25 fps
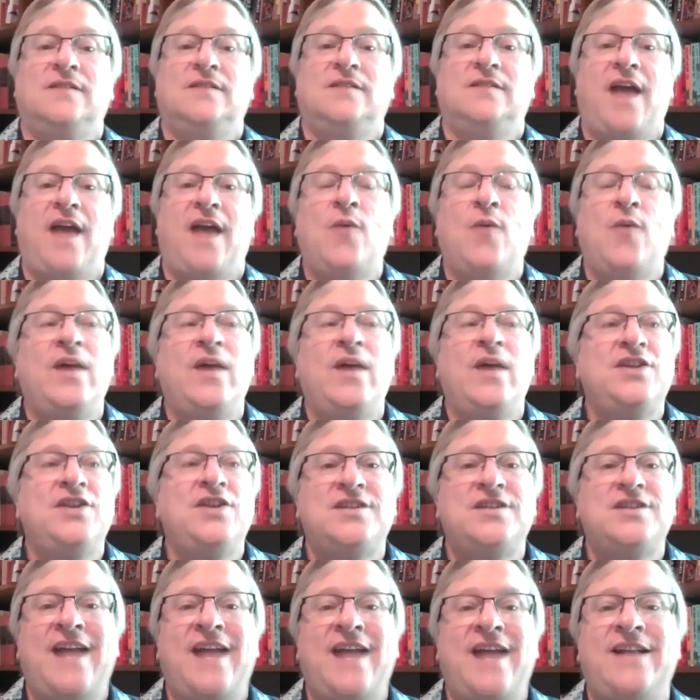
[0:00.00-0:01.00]
And we had
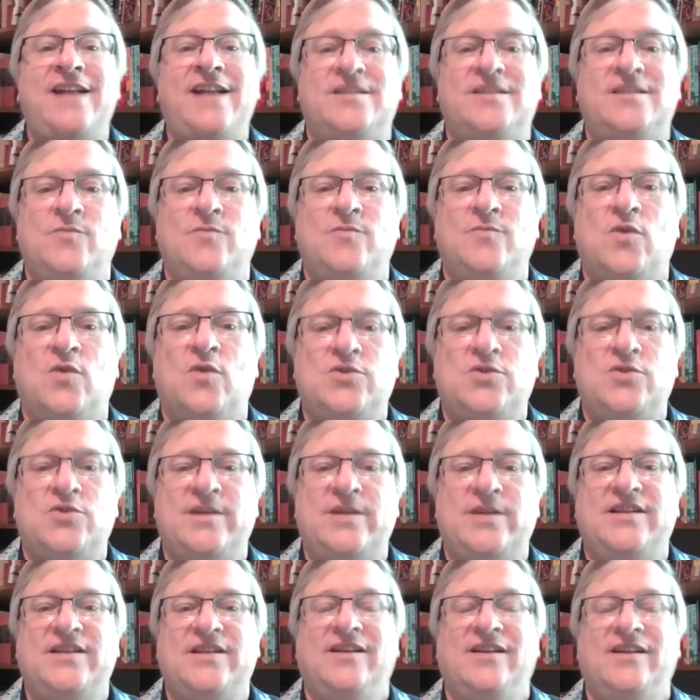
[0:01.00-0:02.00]
just had some
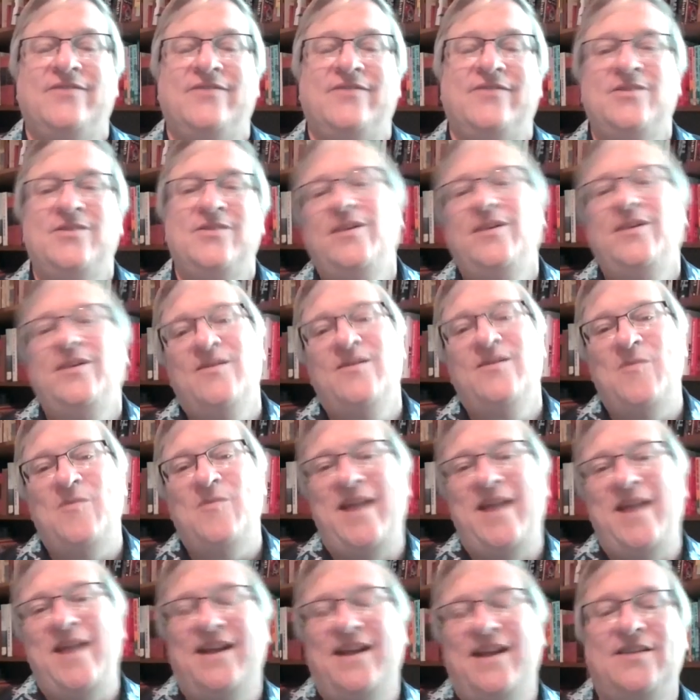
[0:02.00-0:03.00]
groceries delivered. We didn't want to
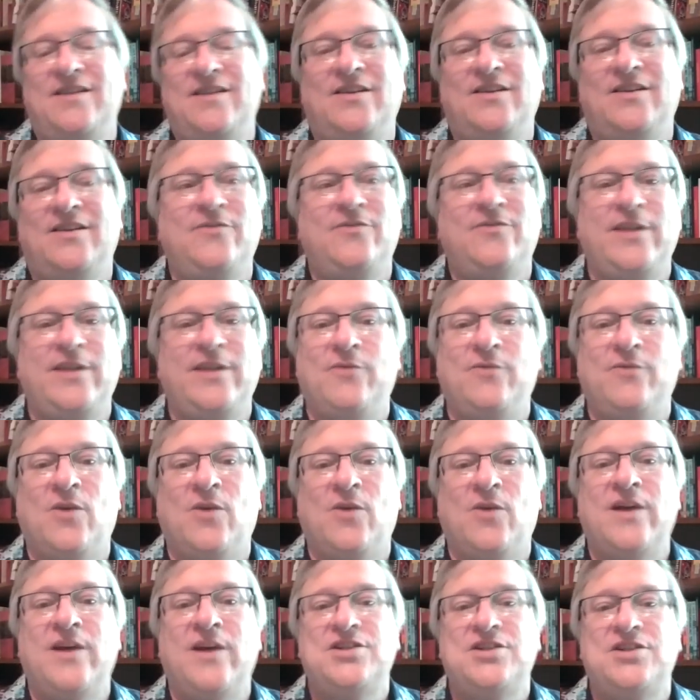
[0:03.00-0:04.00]
make a delivery
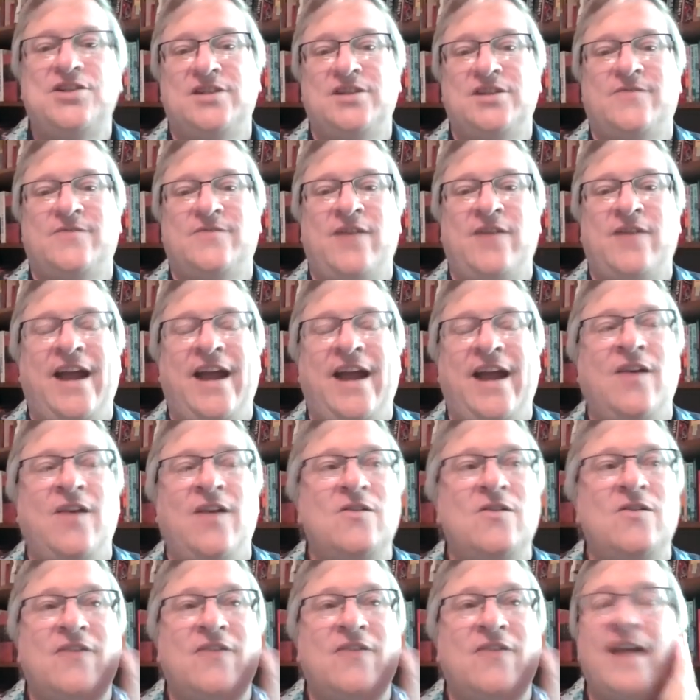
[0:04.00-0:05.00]
request just for Diet
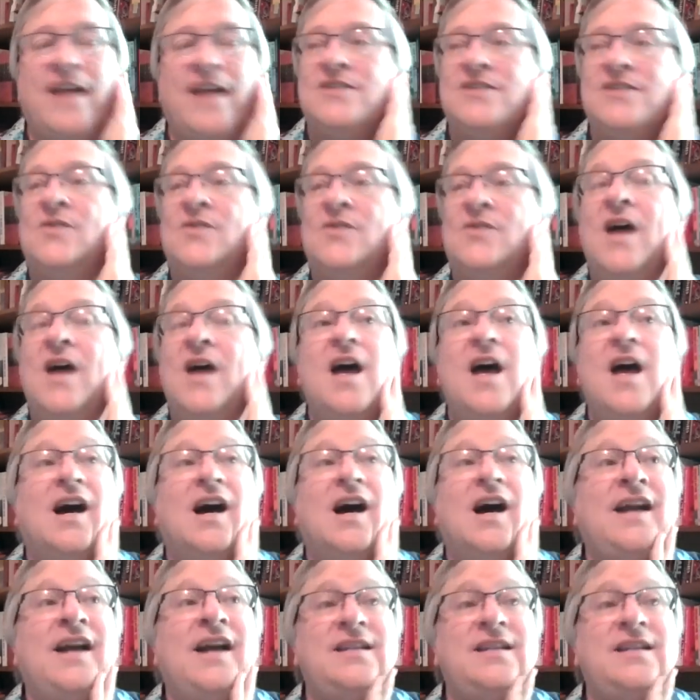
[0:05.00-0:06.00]
Coke, right? So
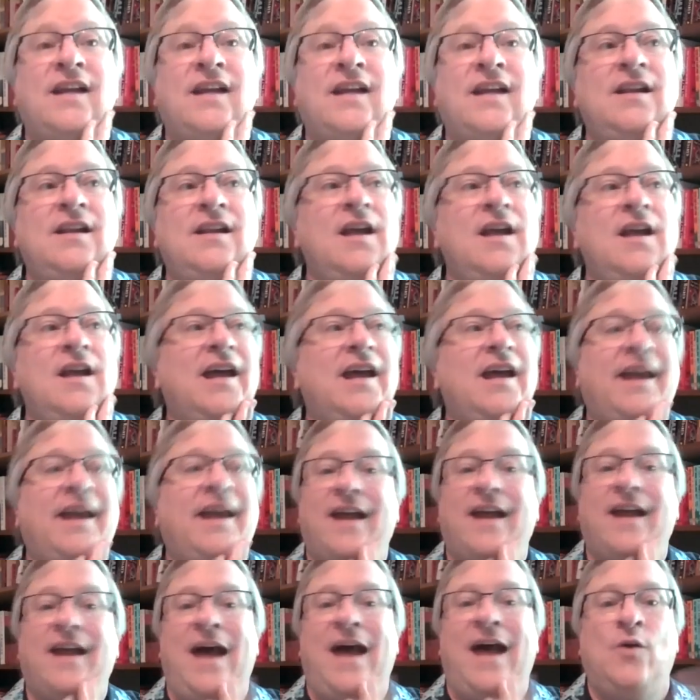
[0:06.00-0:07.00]
I said,
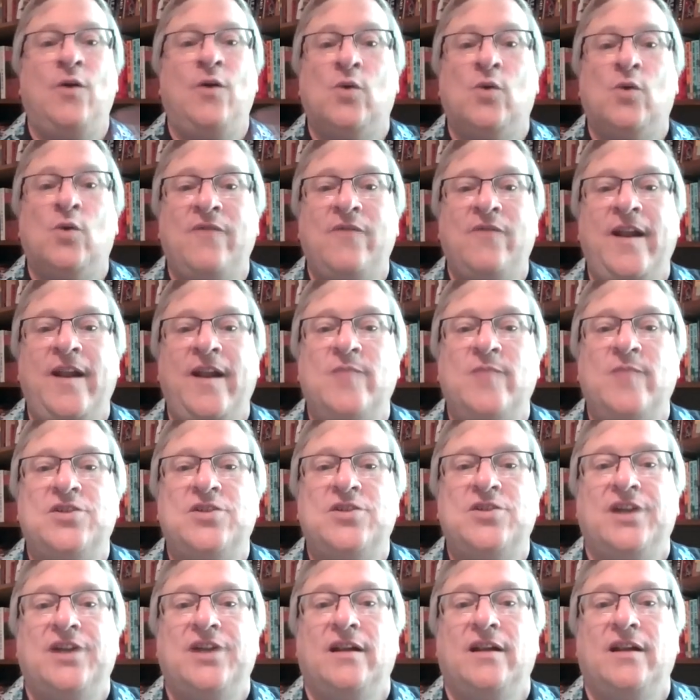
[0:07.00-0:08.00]
hey, outdoor vending
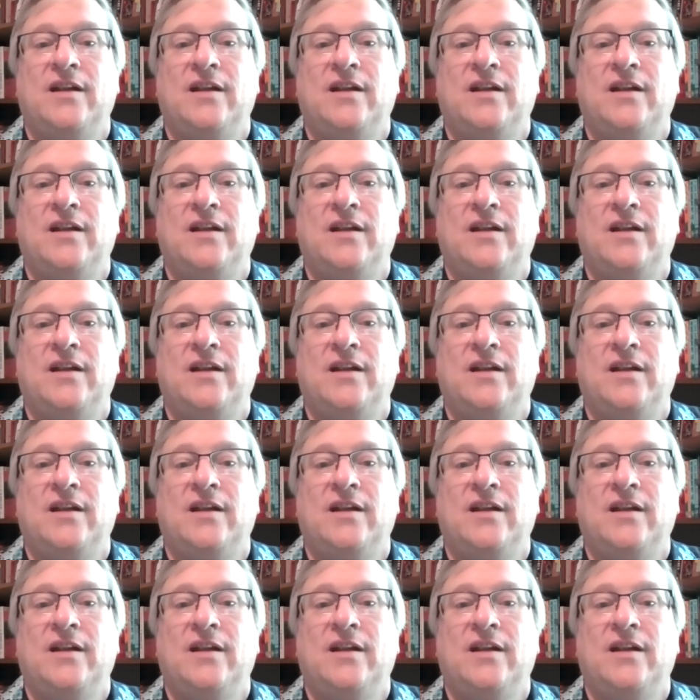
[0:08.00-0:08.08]
machine.